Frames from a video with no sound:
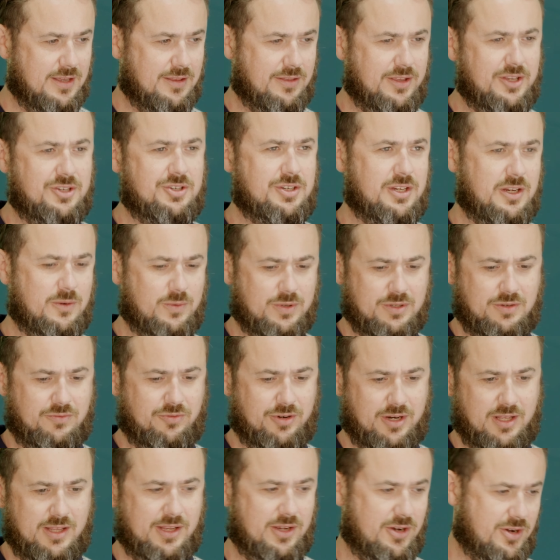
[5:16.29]
this year was
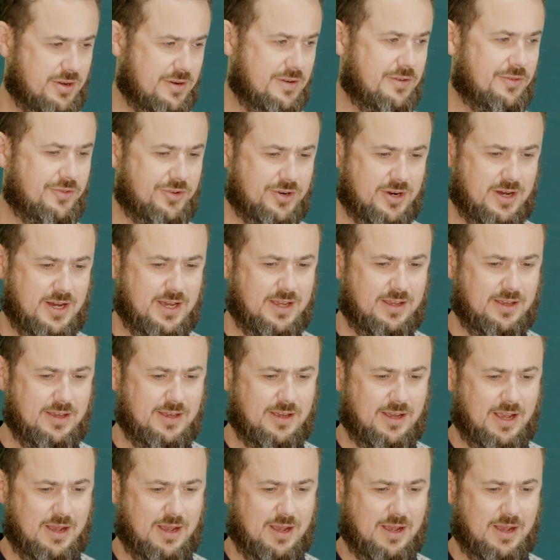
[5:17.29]
really hot and dry